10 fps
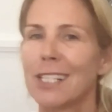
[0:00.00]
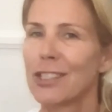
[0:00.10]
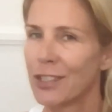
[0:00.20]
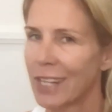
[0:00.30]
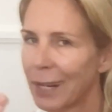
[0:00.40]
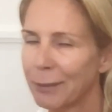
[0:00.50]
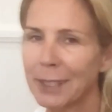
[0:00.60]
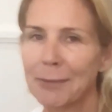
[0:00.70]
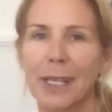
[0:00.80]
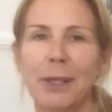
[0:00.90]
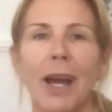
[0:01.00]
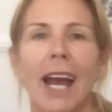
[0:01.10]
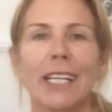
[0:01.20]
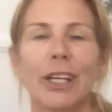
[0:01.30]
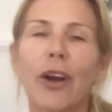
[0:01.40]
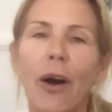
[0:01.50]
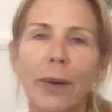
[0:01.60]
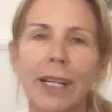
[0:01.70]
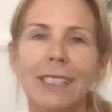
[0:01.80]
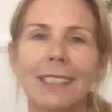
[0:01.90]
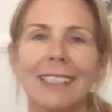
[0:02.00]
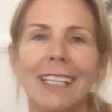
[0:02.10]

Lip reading: Share with me how you're going.